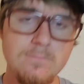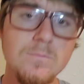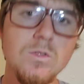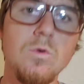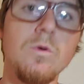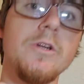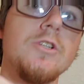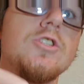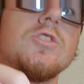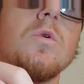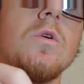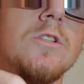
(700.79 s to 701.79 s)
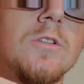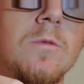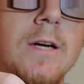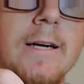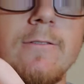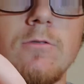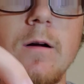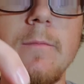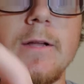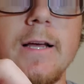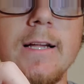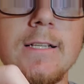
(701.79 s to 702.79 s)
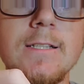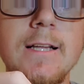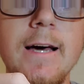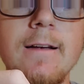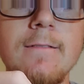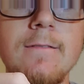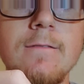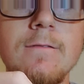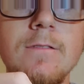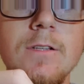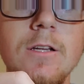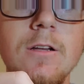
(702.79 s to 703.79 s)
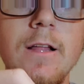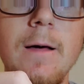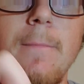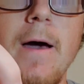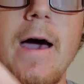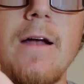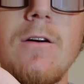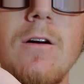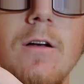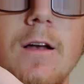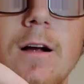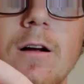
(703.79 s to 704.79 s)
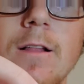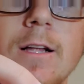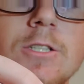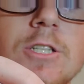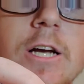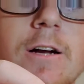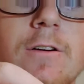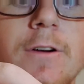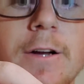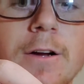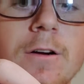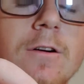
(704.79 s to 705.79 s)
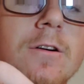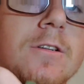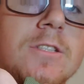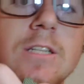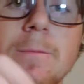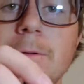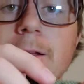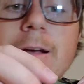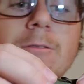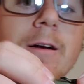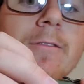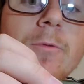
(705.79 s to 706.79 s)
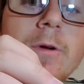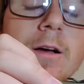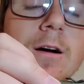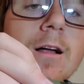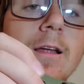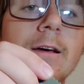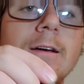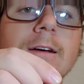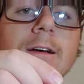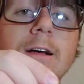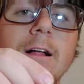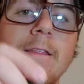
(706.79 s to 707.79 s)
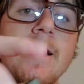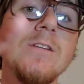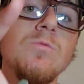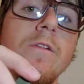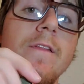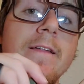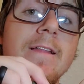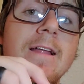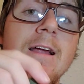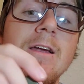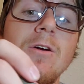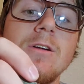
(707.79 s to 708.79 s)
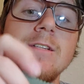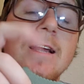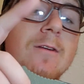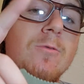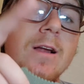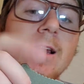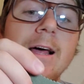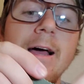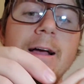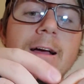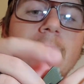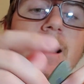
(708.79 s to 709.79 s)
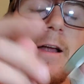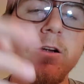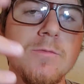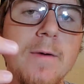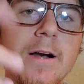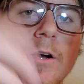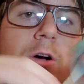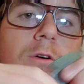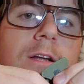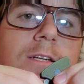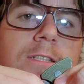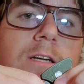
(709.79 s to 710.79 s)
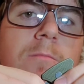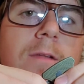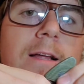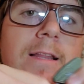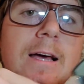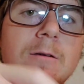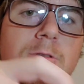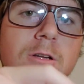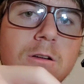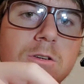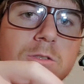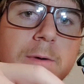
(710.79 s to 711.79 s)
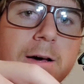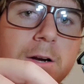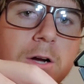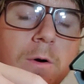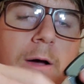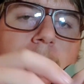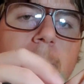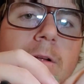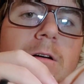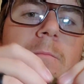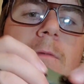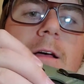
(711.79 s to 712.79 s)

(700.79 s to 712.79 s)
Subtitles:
or your shorts or whatever, rubbing against that, you know, that pattern on there, that checkering or stippling, whatever you want to call it. That is one thing that I noticed that I really like. I know Spyderco does something like that with their little Spyderco emblem,